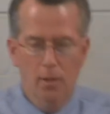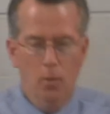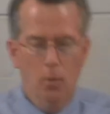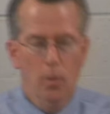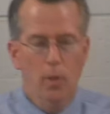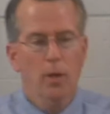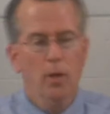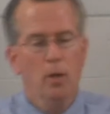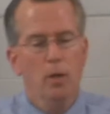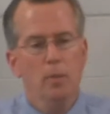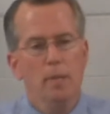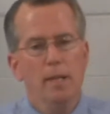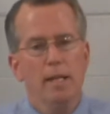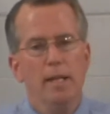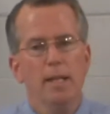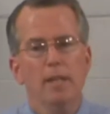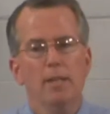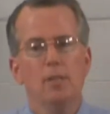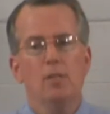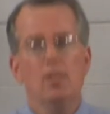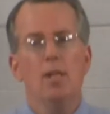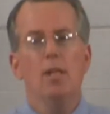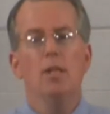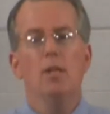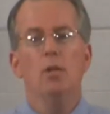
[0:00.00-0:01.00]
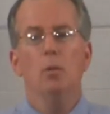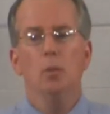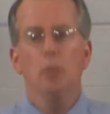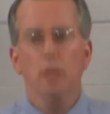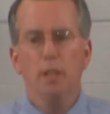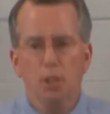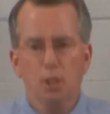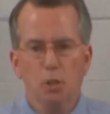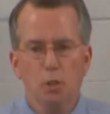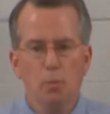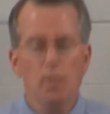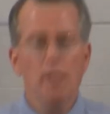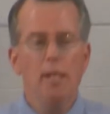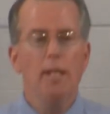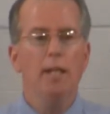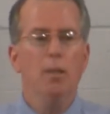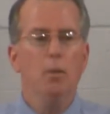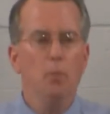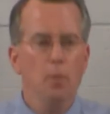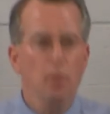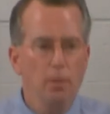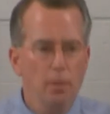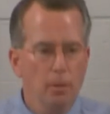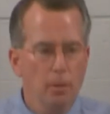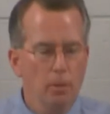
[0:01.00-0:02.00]
We are to be continually
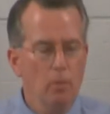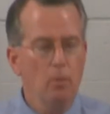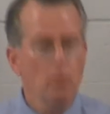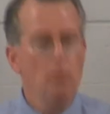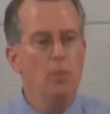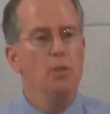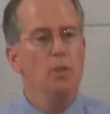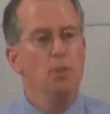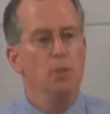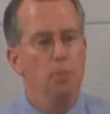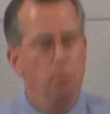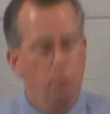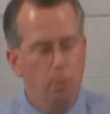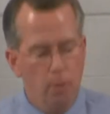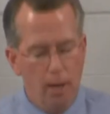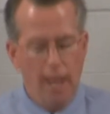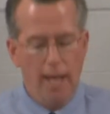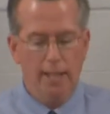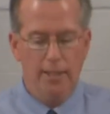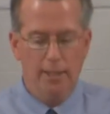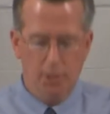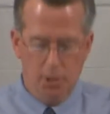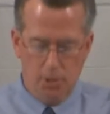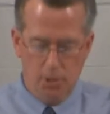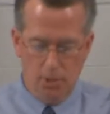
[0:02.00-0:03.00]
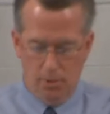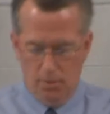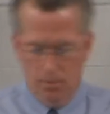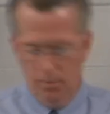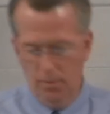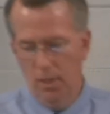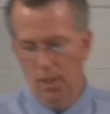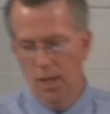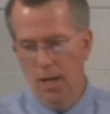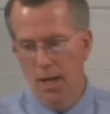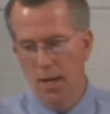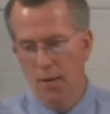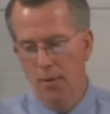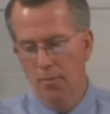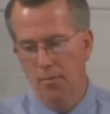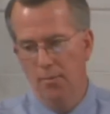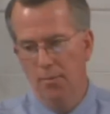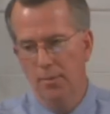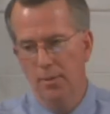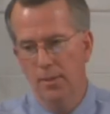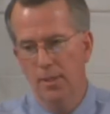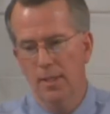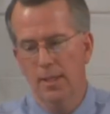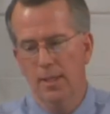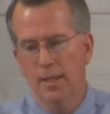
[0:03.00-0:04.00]
speaking with the Lord as a practice of
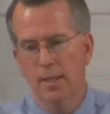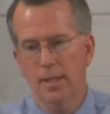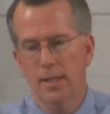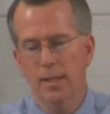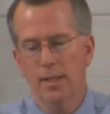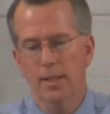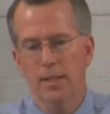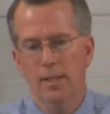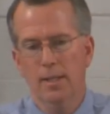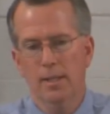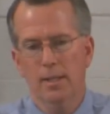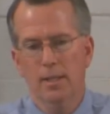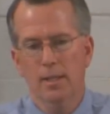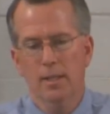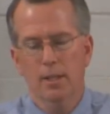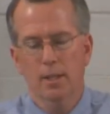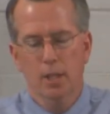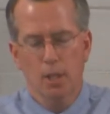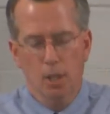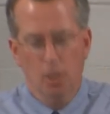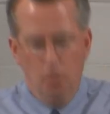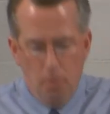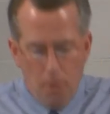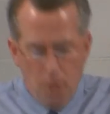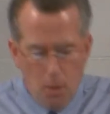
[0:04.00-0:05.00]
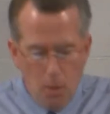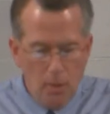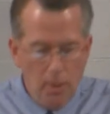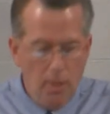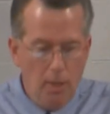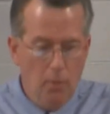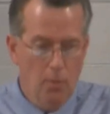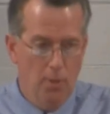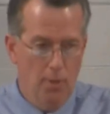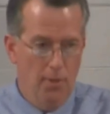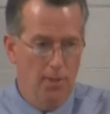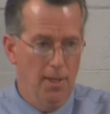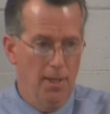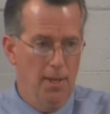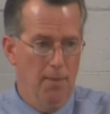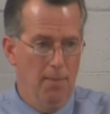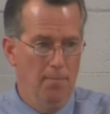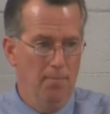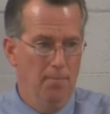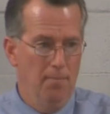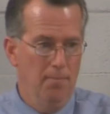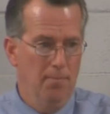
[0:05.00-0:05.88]
life, communing with Him.